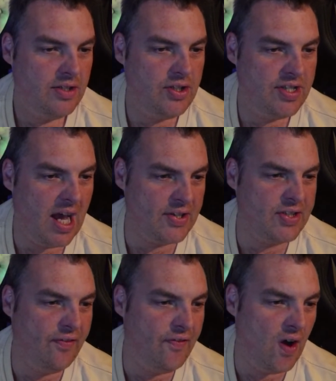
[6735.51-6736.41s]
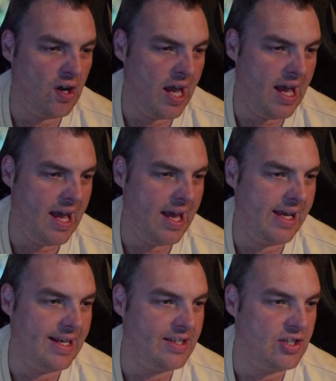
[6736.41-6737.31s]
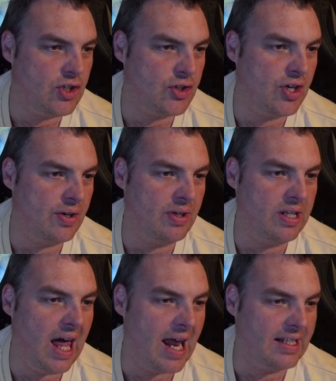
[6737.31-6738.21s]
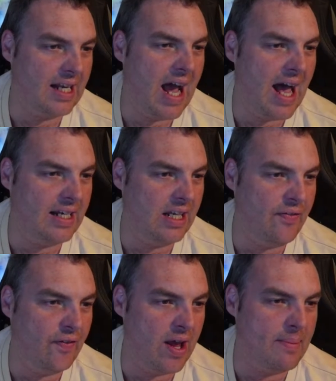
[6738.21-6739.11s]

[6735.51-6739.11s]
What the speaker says: Darcy Fogarty doesn't land kindly for him,